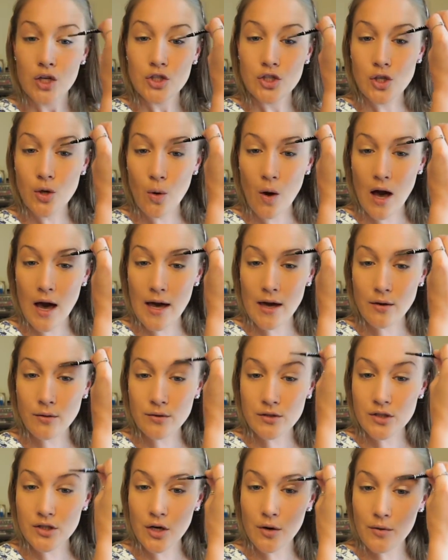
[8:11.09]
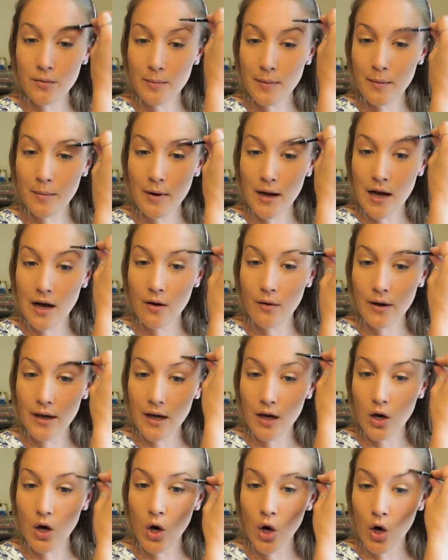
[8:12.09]
So I always start with my brow
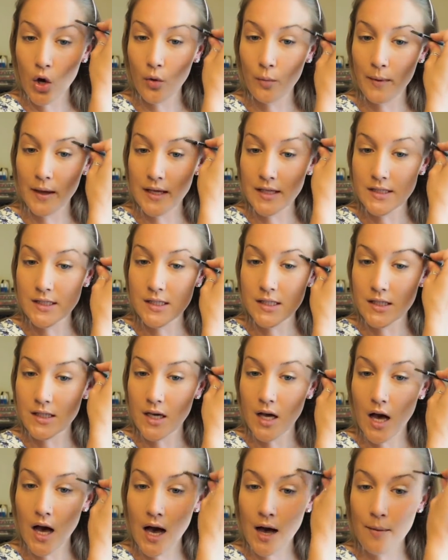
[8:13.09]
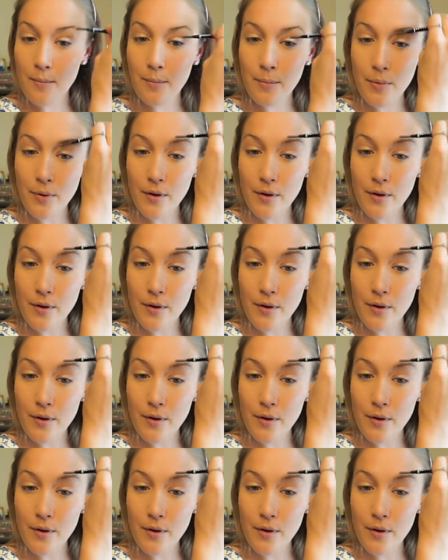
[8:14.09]
and comb it up,